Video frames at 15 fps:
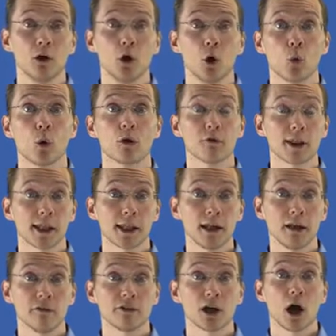were
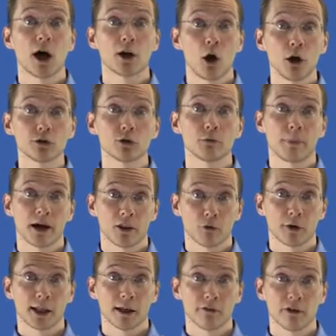received unaltered by the
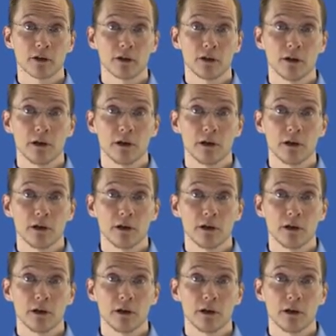receiver,